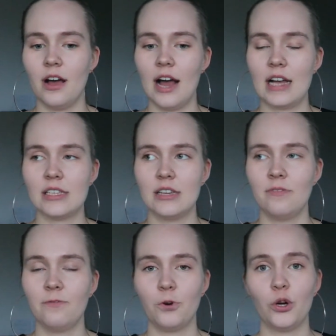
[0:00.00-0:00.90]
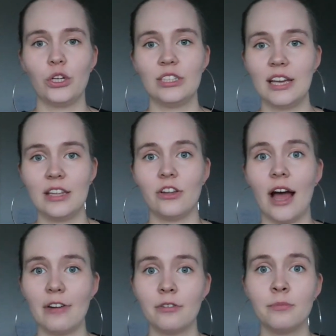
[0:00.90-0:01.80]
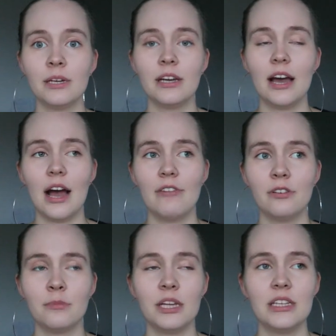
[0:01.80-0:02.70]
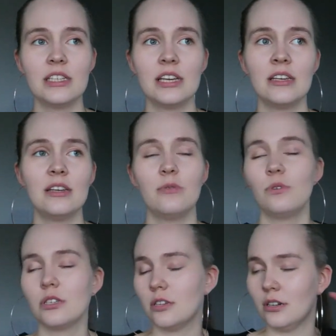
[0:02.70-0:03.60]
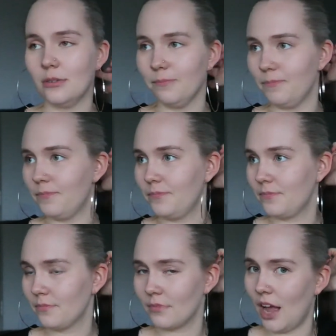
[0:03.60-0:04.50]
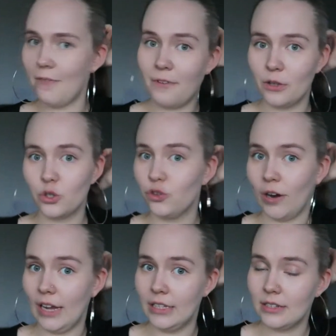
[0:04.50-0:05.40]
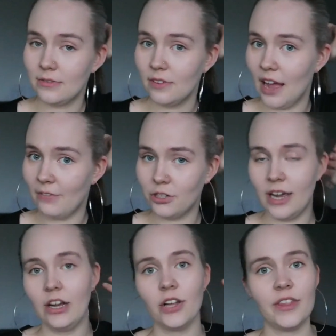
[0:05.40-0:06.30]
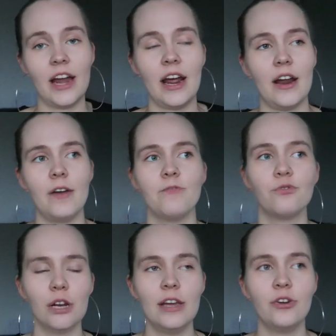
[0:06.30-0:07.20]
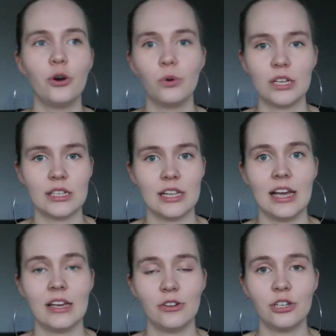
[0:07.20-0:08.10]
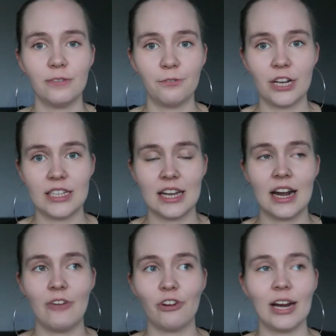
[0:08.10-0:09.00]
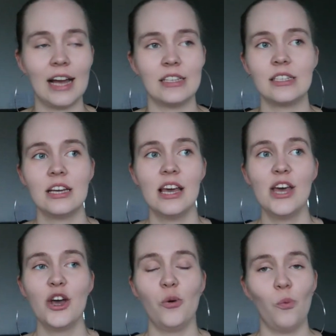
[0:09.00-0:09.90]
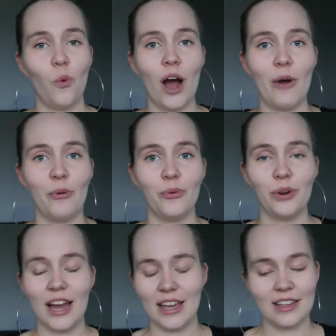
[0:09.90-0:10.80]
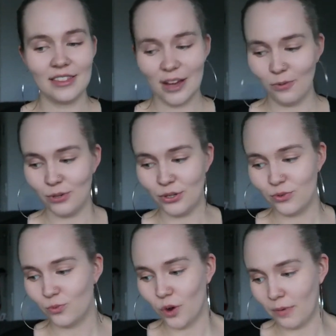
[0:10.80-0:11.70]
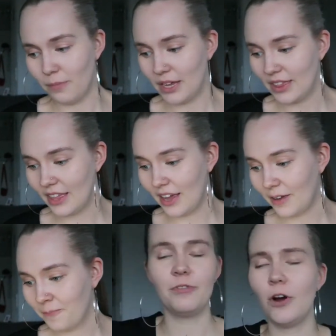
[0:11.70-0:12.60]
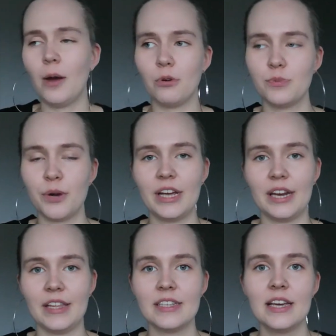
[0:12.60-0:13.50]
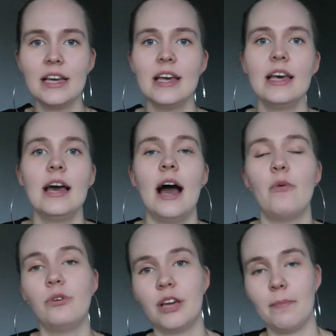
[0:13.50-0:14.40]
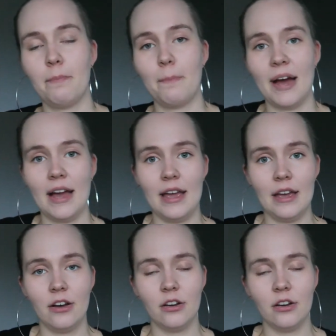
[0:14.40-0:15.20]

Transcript: as in for taking the iron medicine, it was I felt great after I got that, and I really noticed like a difference, and I realized, wow, like that was one big thing. Before I was pregnant, I would get my